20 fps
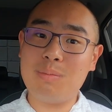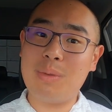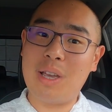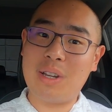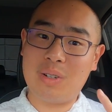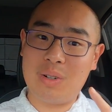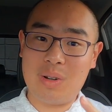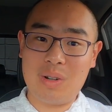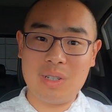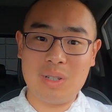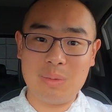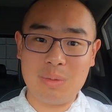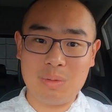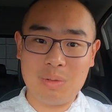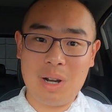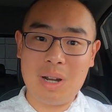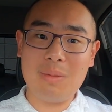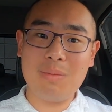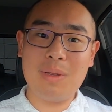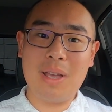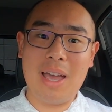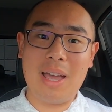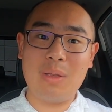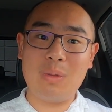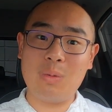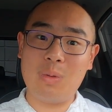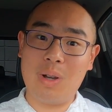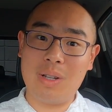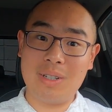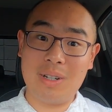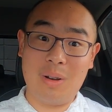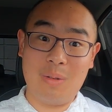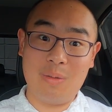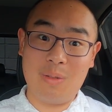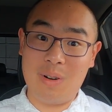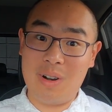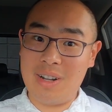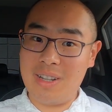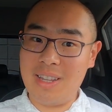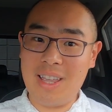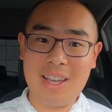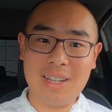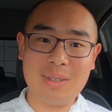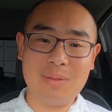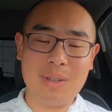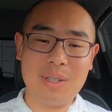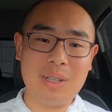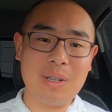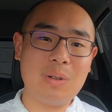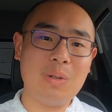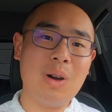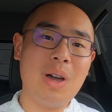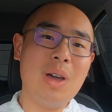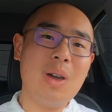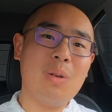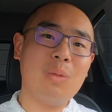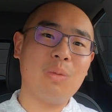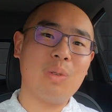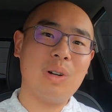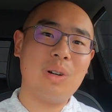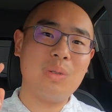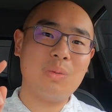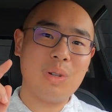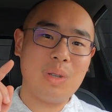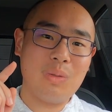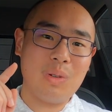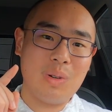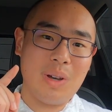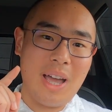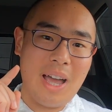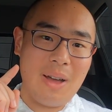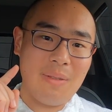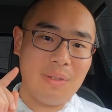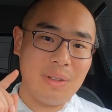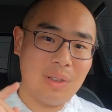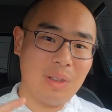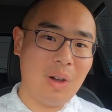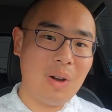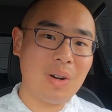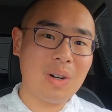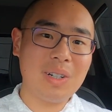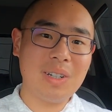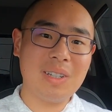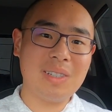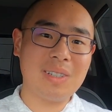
make sure you're subscribed and watch out for our next video where we will have a longer